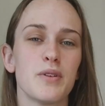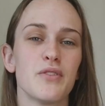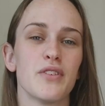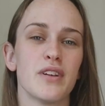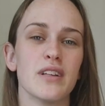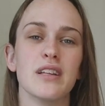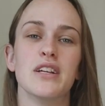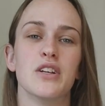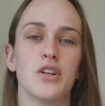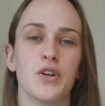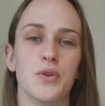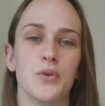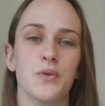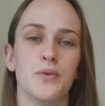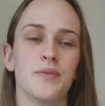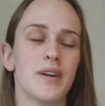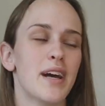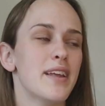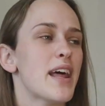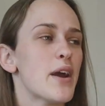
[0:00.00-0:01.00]
would be really
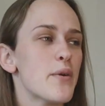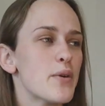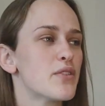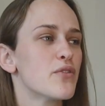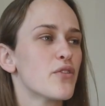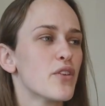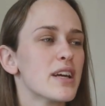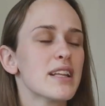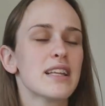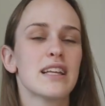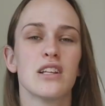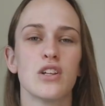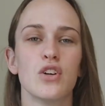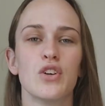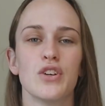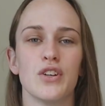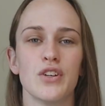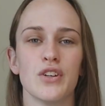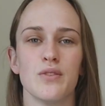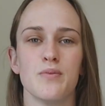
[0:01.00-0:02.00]
cool and they would really
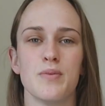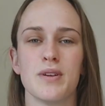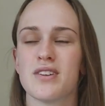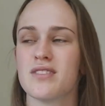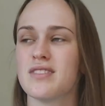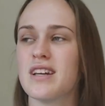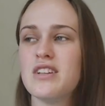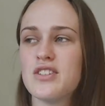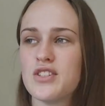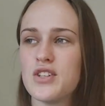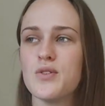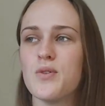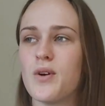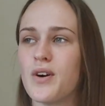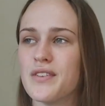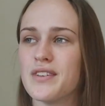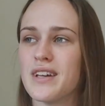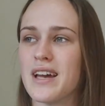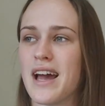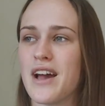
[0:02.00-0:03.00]
look good because they do
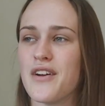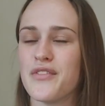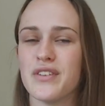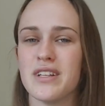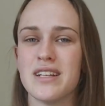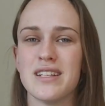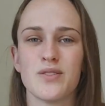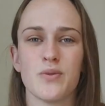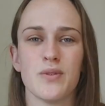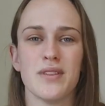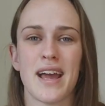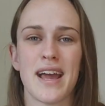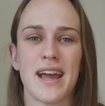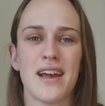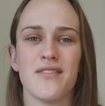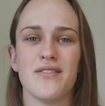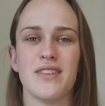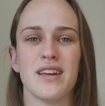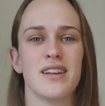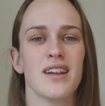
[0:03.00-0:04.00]
on the athletes when they
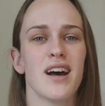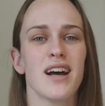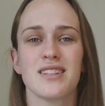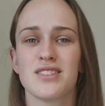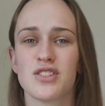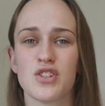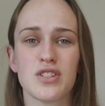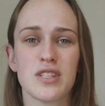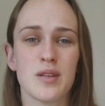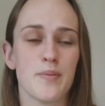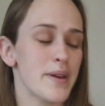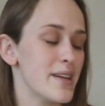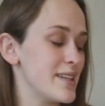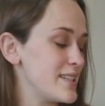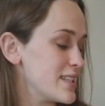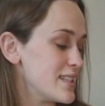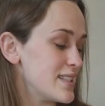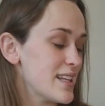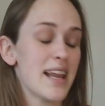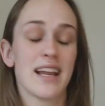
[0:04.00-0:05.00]
have their nice juicy
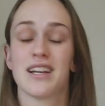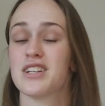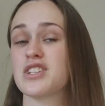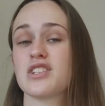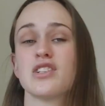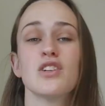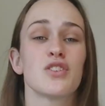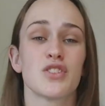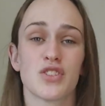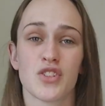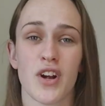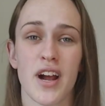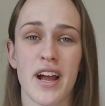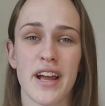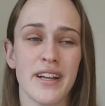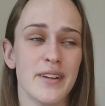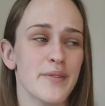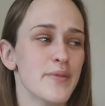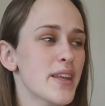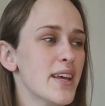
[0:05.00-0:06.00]
peaches and it just looks
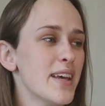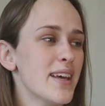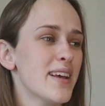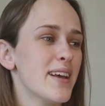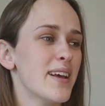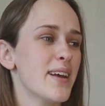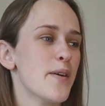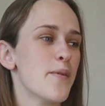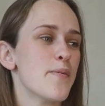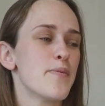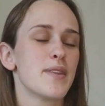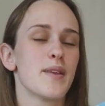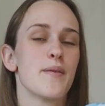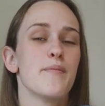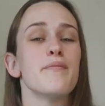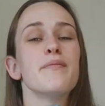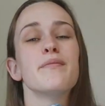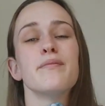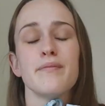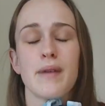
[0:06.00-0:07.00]
great.
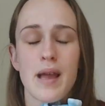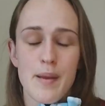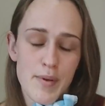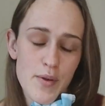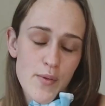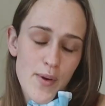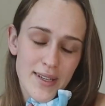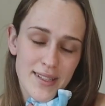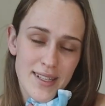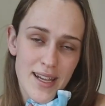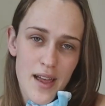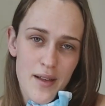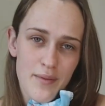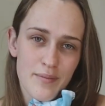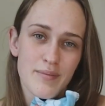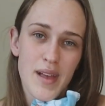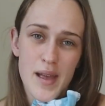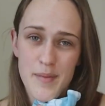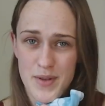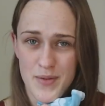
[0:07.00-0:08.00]
Maybe one day,
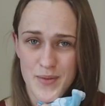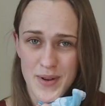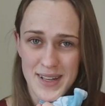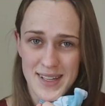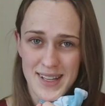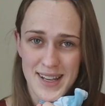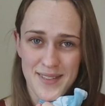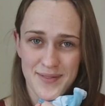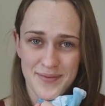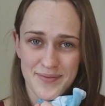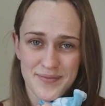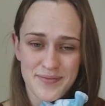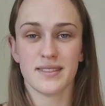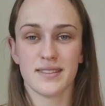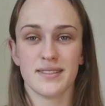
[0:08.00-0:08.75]
maybe one day.